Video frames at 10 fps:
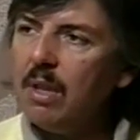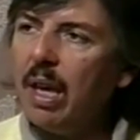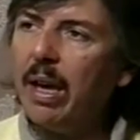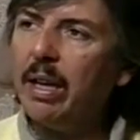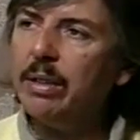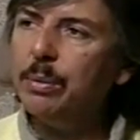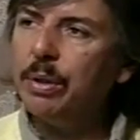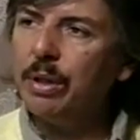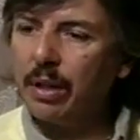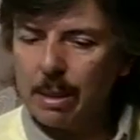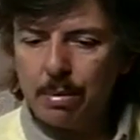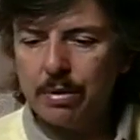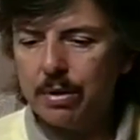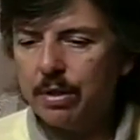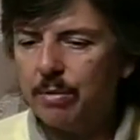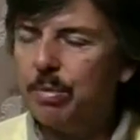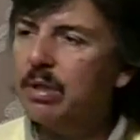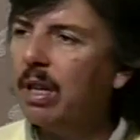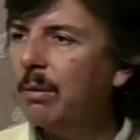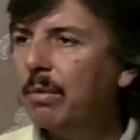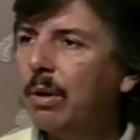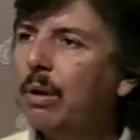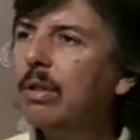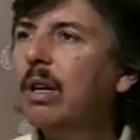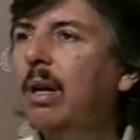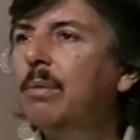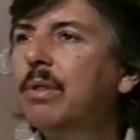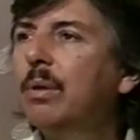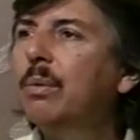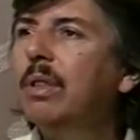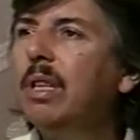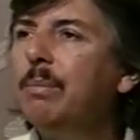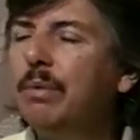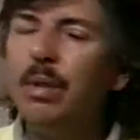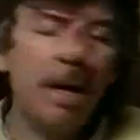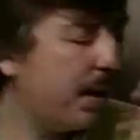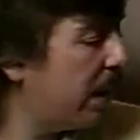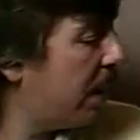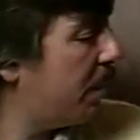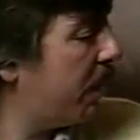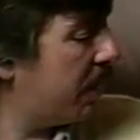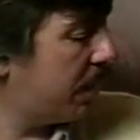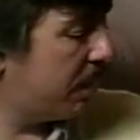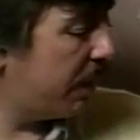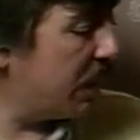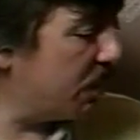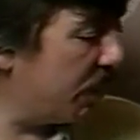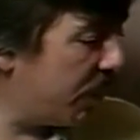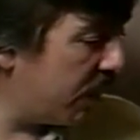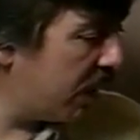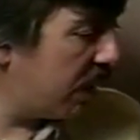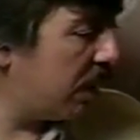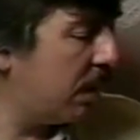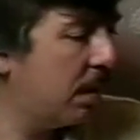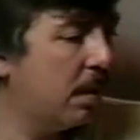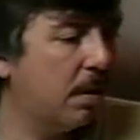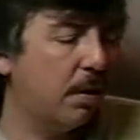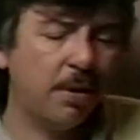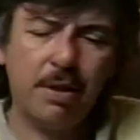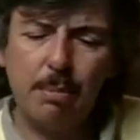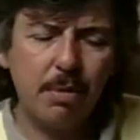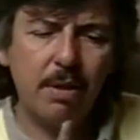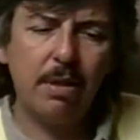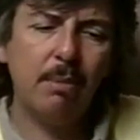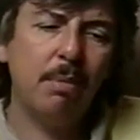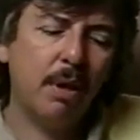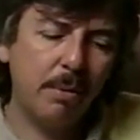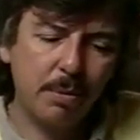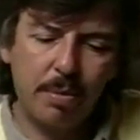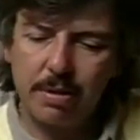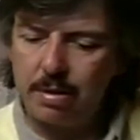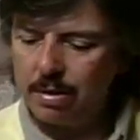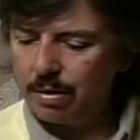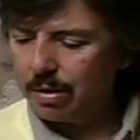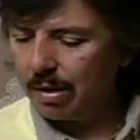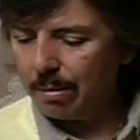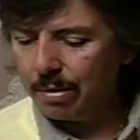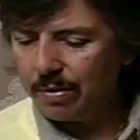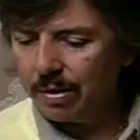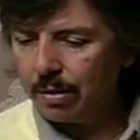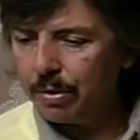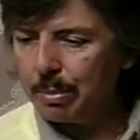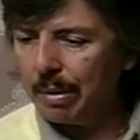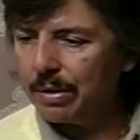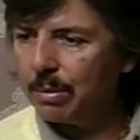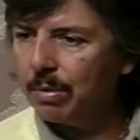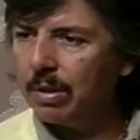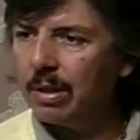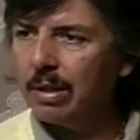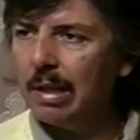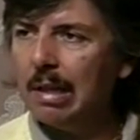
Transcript: And we're not able to serve prasadam the whole time, so we'll keep... So anyhow, I made this arrangement for a little, or somebody did, but I was president, so I was feeling responsible that it...